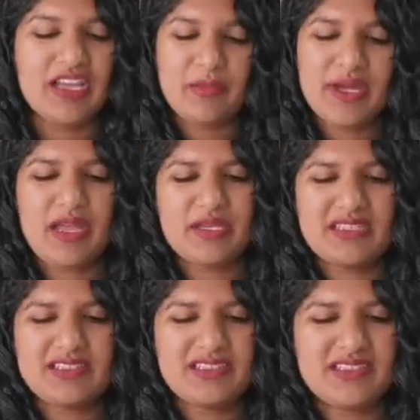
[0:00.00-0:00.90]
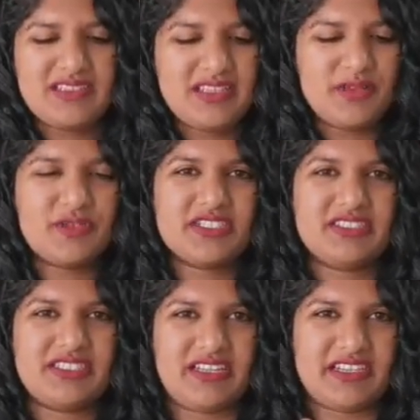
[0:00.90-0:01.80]
but I mean the
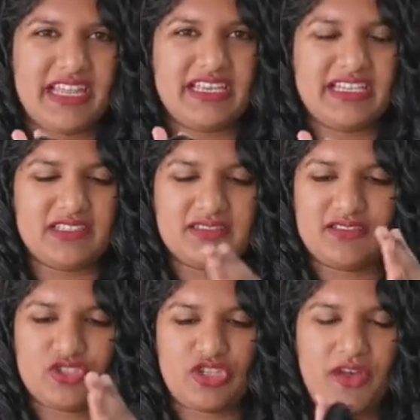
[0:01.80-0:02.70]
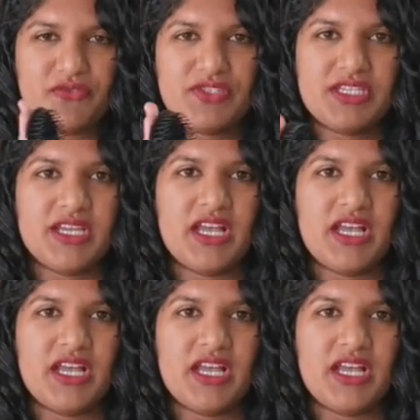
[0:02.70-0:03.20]
bristles are really soft,